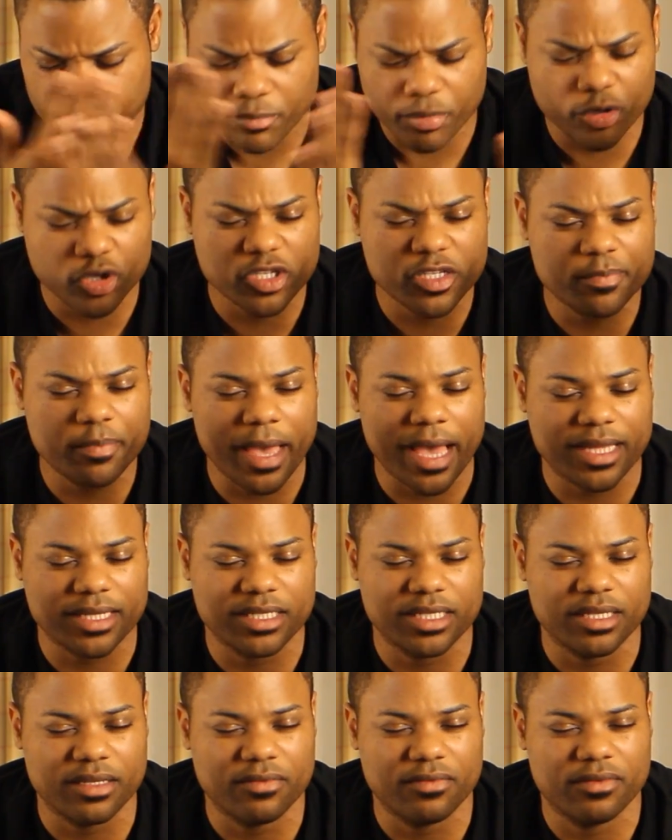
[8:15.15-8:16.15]

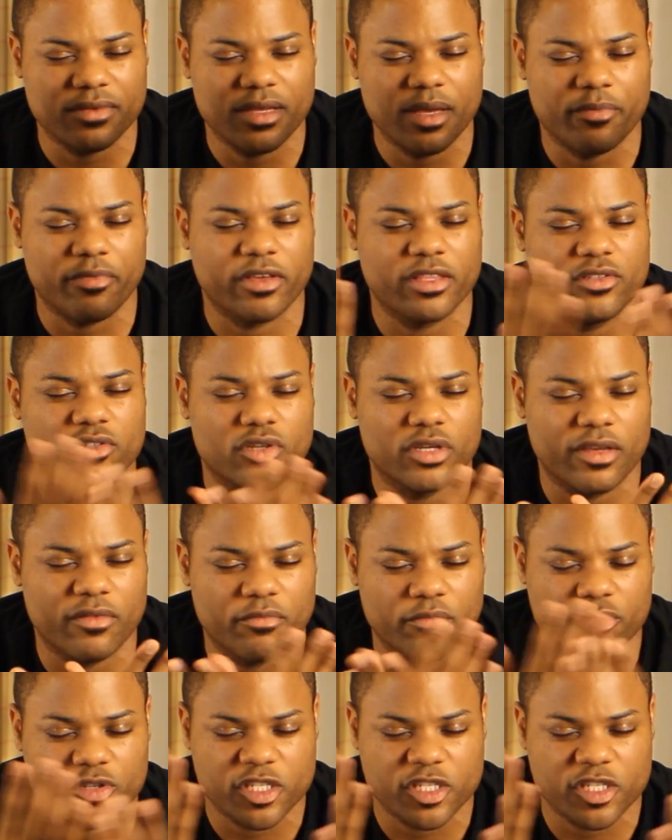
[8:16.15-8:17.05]
perspective. I pray that you'll give them